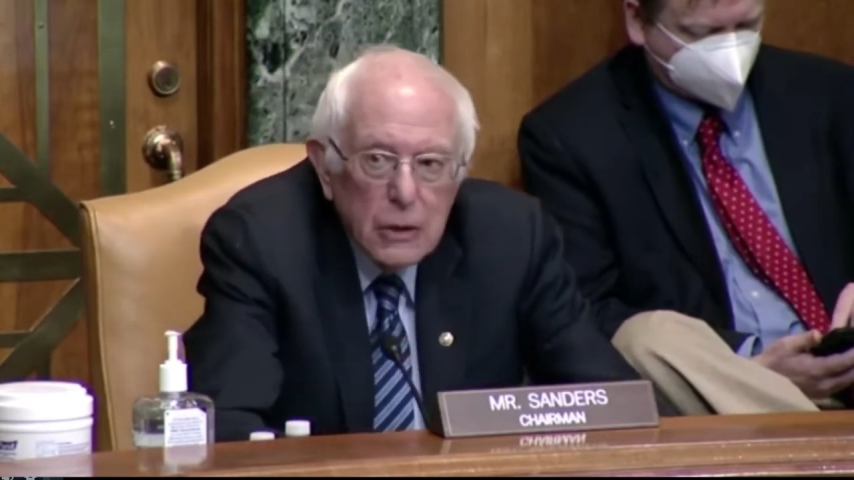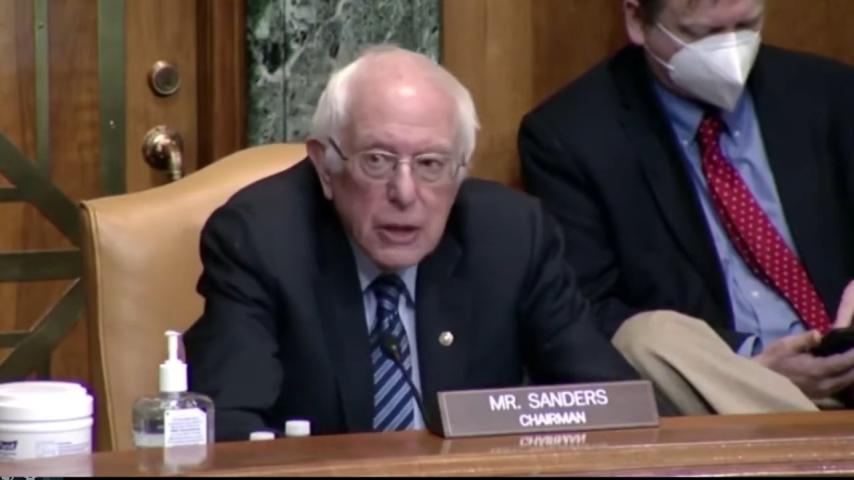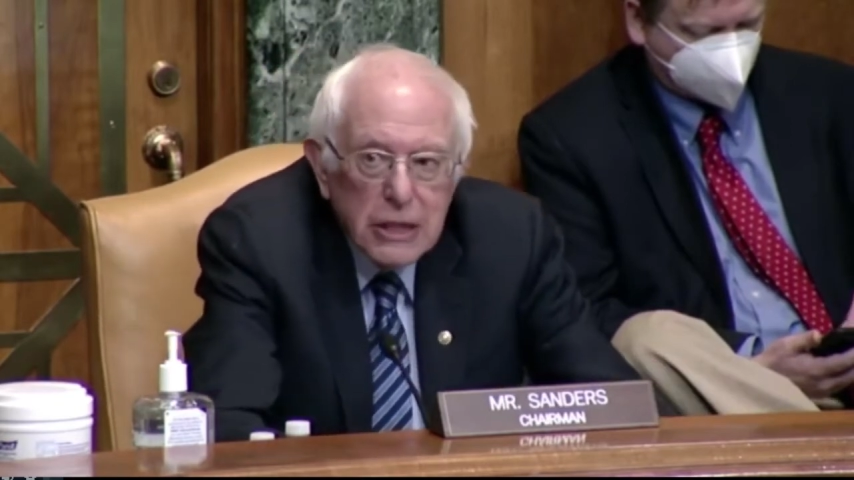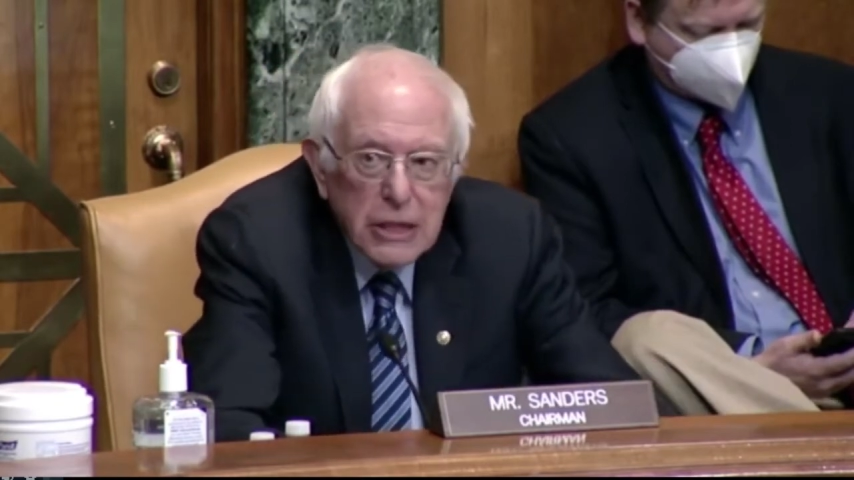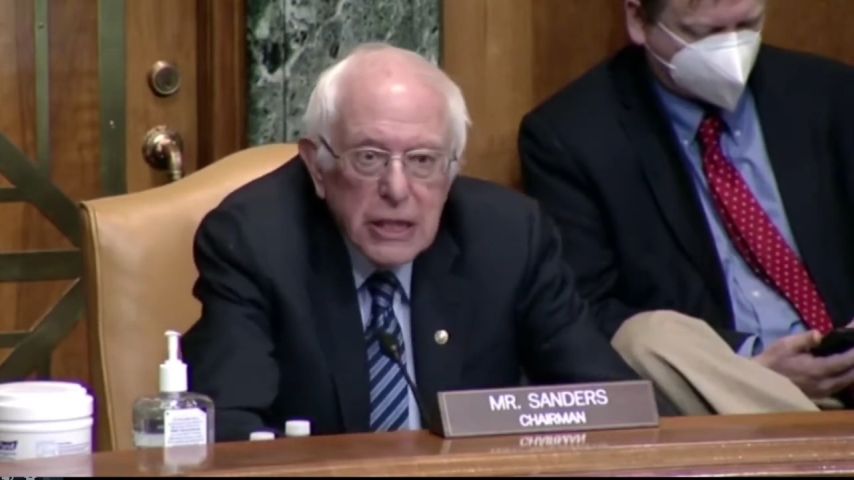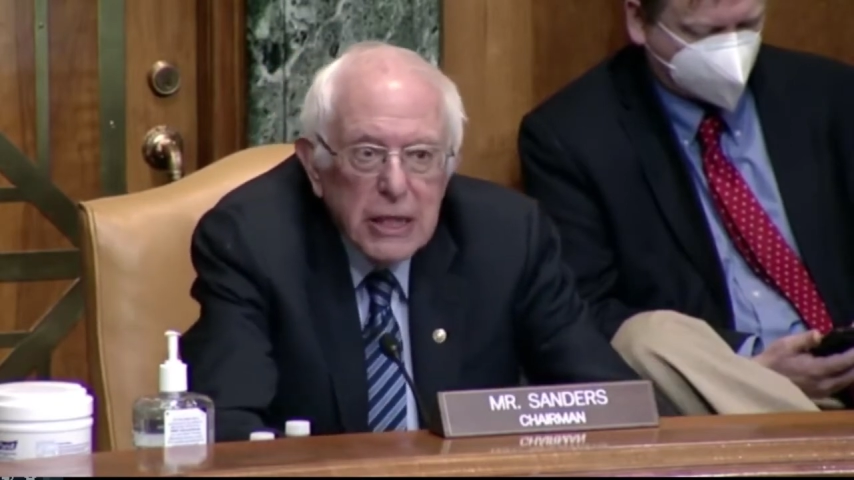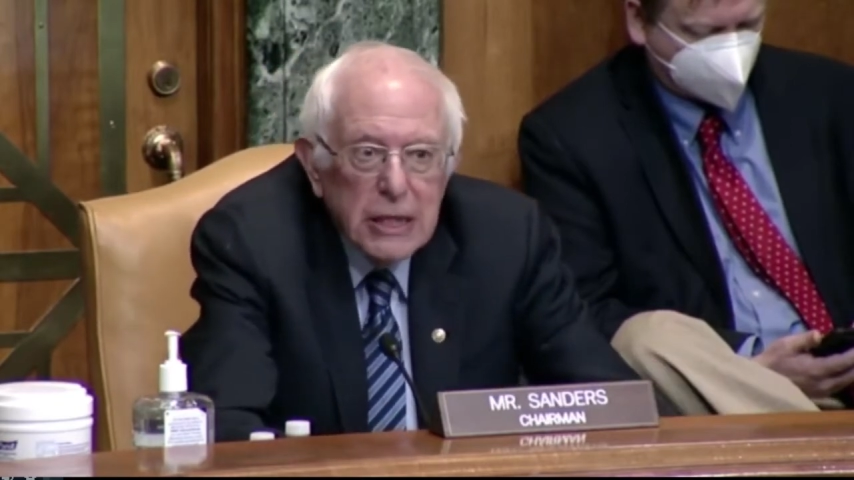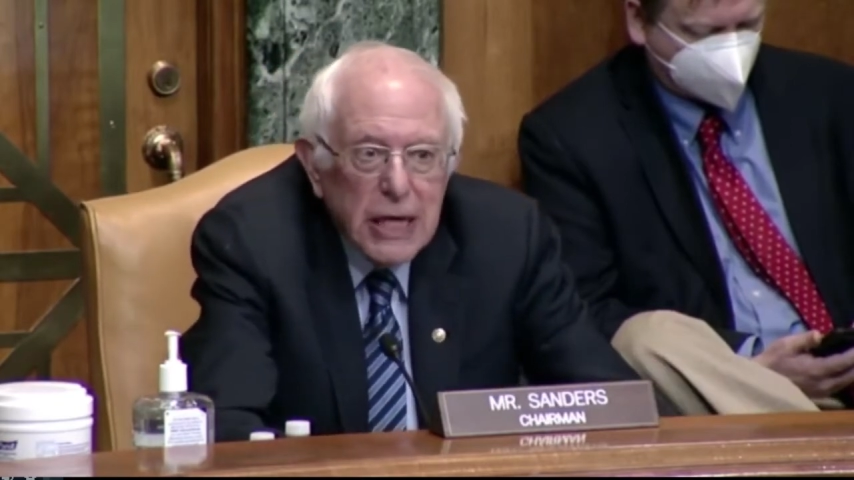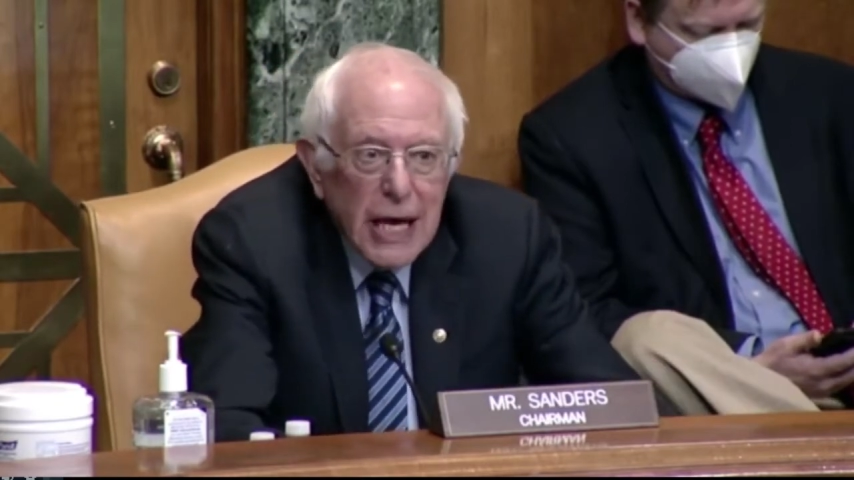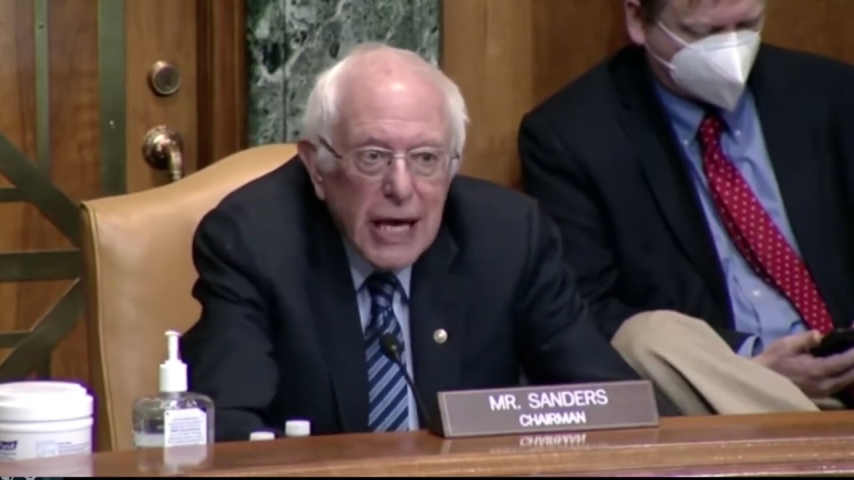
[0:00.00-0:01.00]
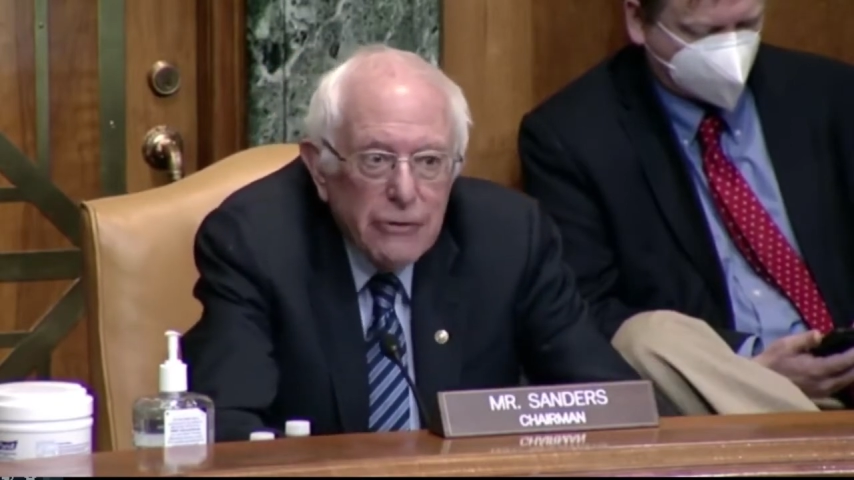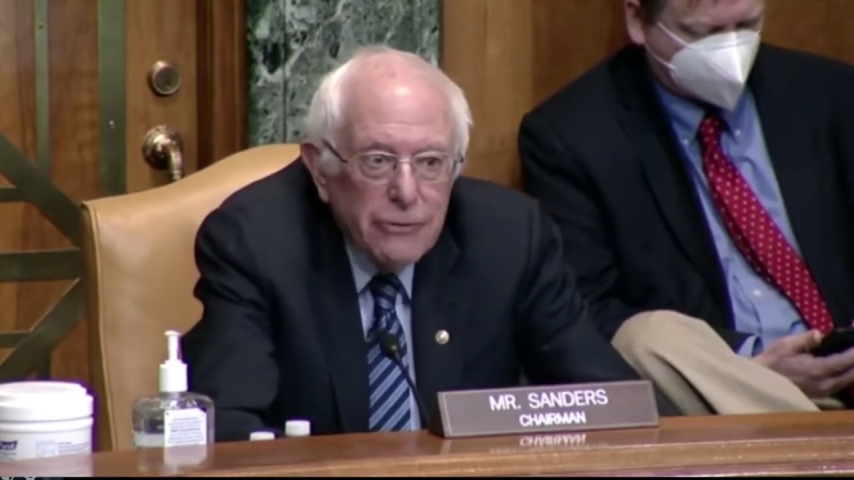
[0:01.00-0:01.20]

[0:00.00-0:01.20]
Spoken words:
This is a